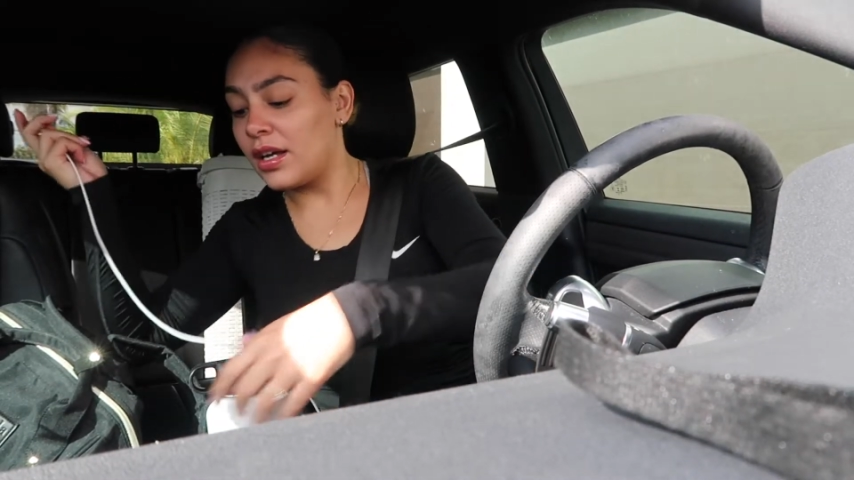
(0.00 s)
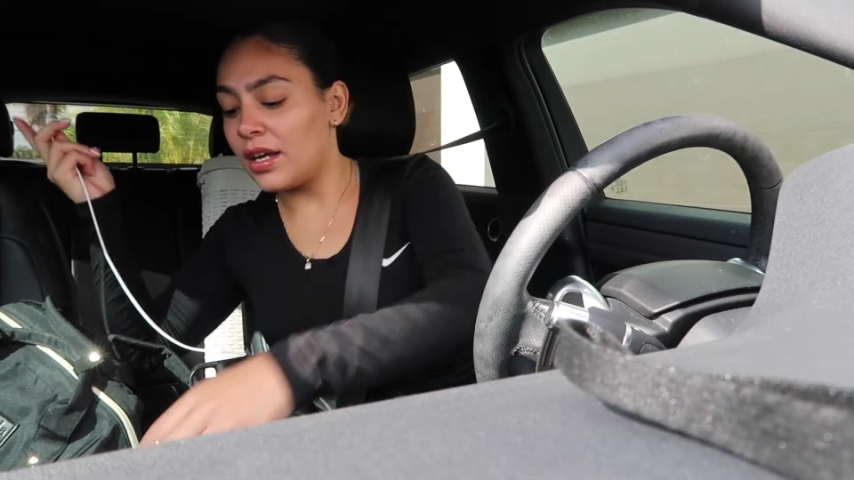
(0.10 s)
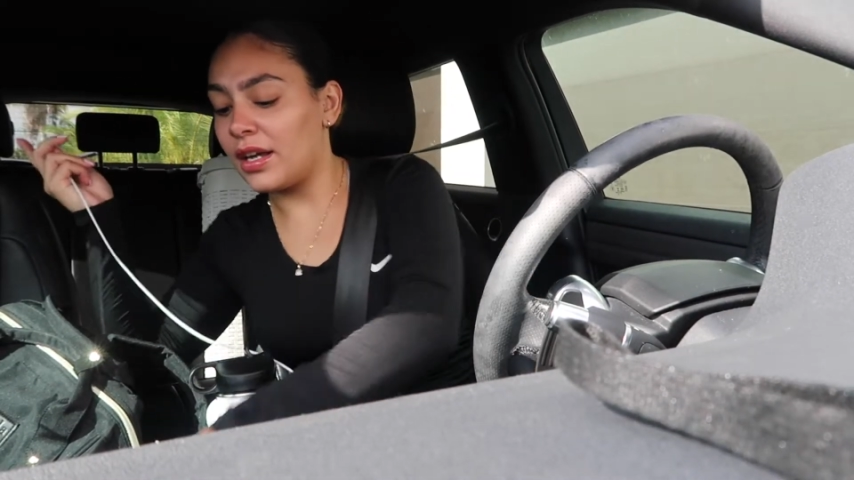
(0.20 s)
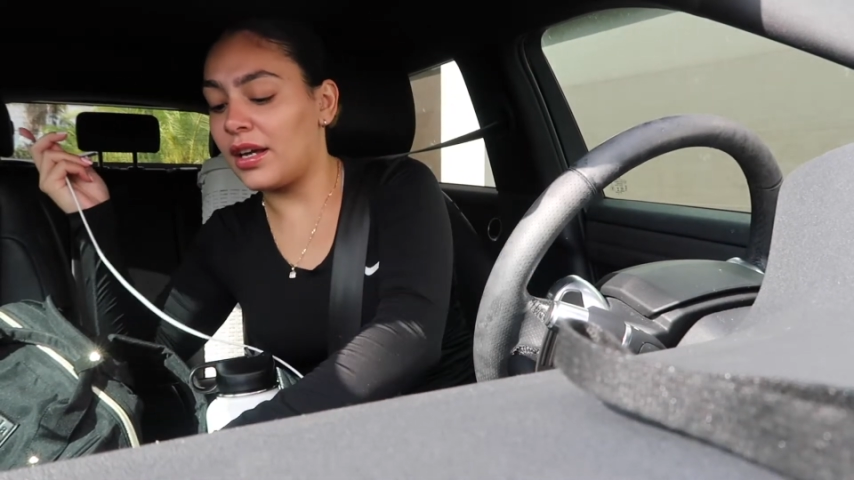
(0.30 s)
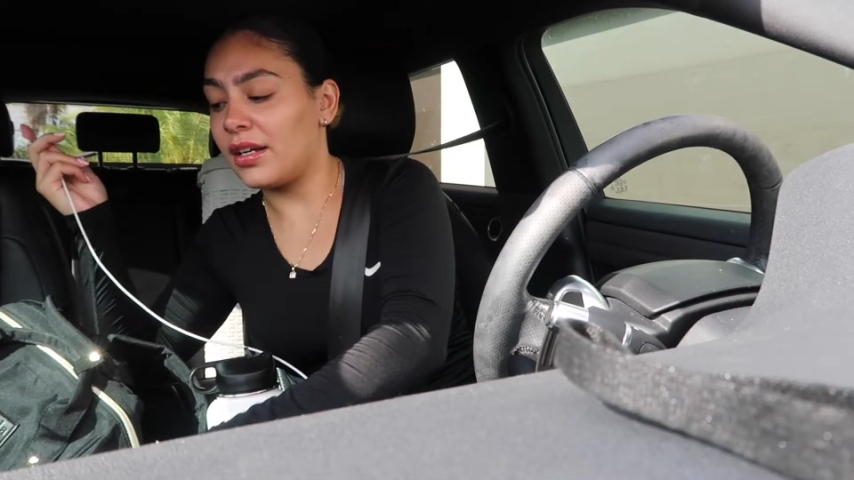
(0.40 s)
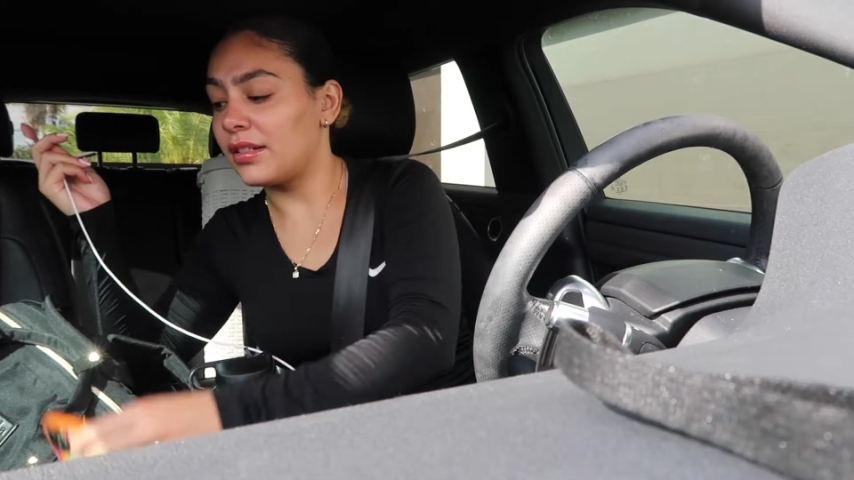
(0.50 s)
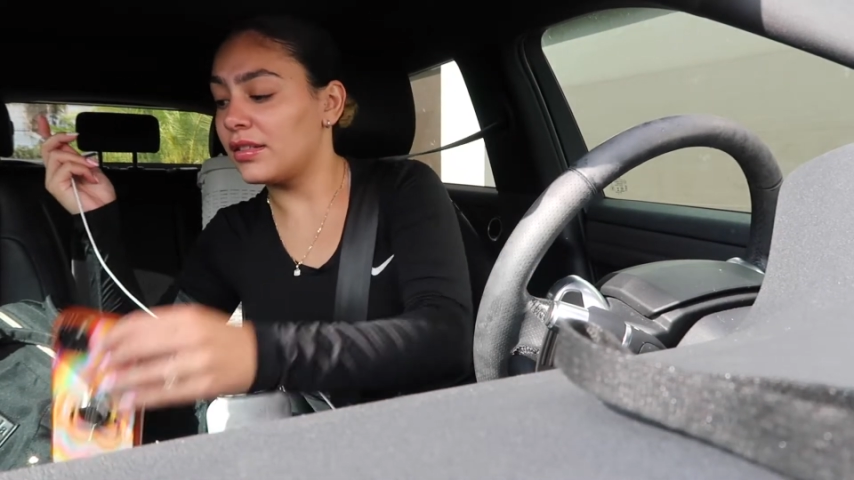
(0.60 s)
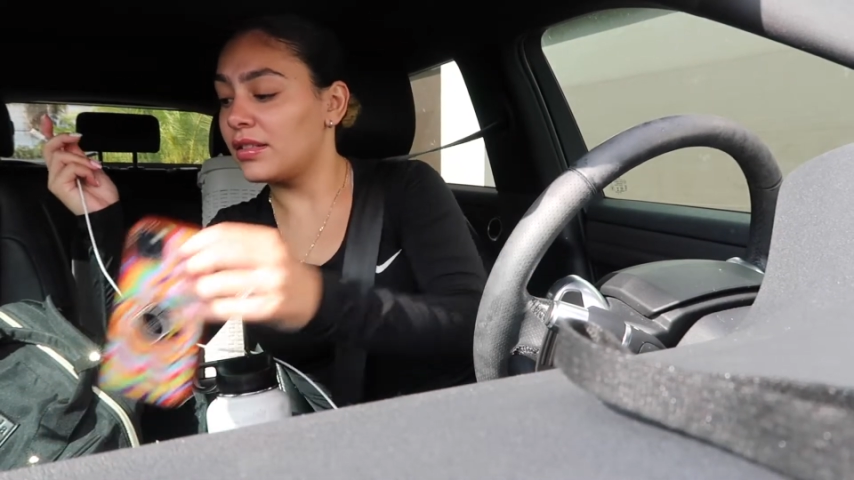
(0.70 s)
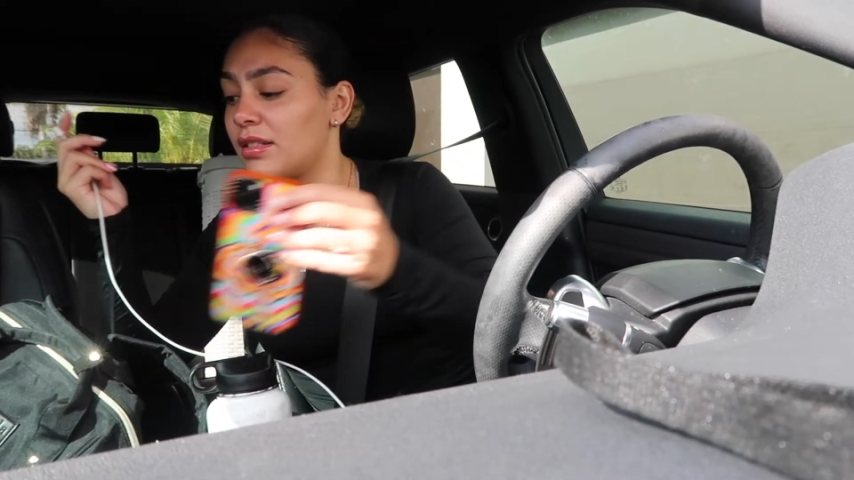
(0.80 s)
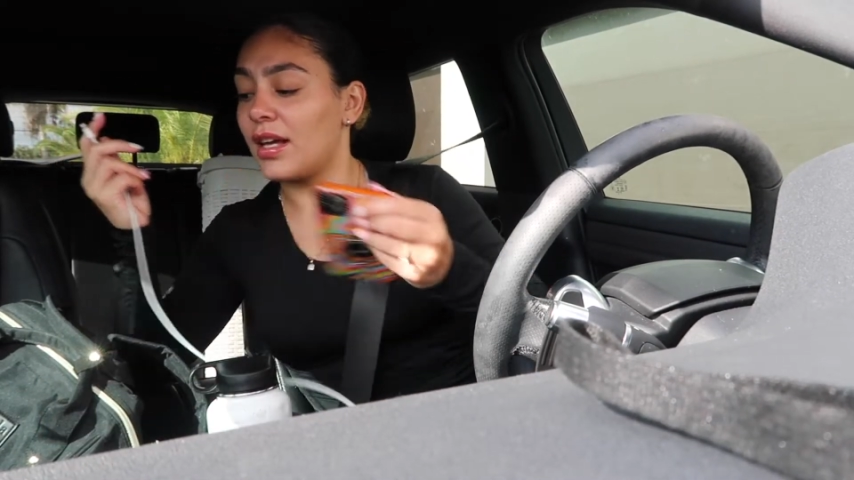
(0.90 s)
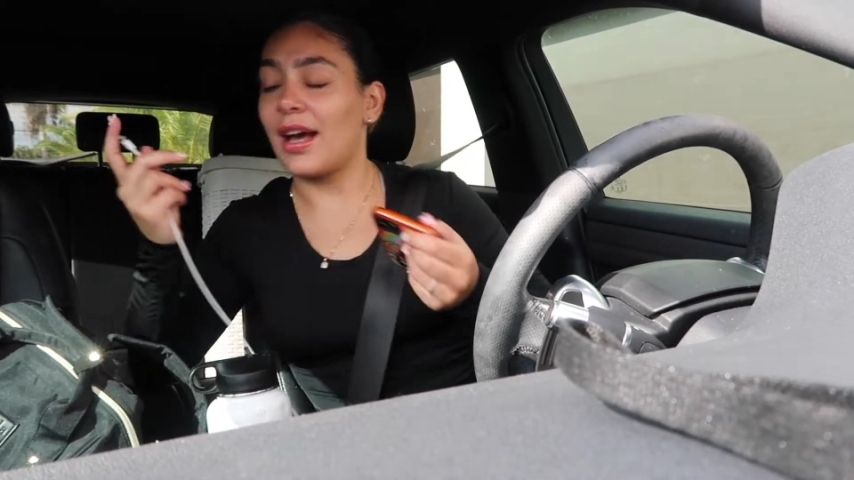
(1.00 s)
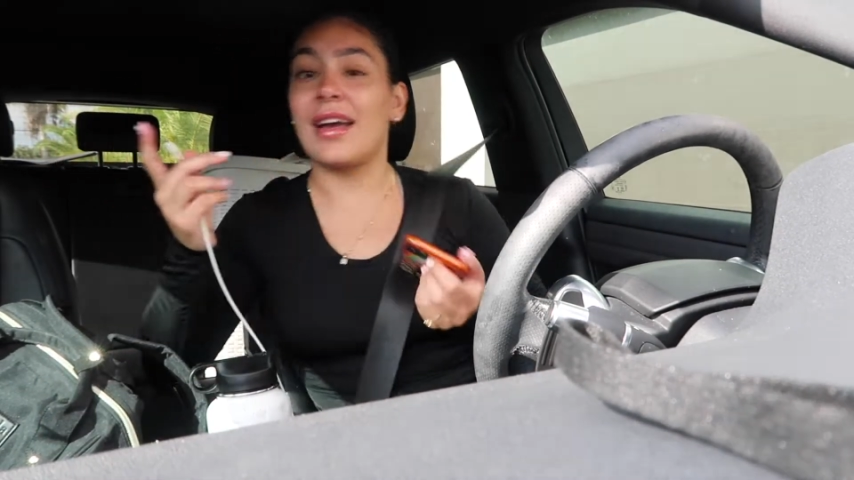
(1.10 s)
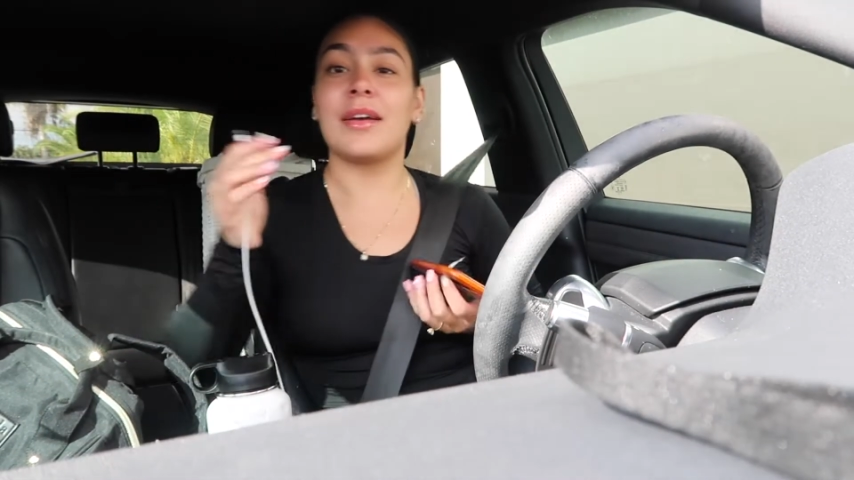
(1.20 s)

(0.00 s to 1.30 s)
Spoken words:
and I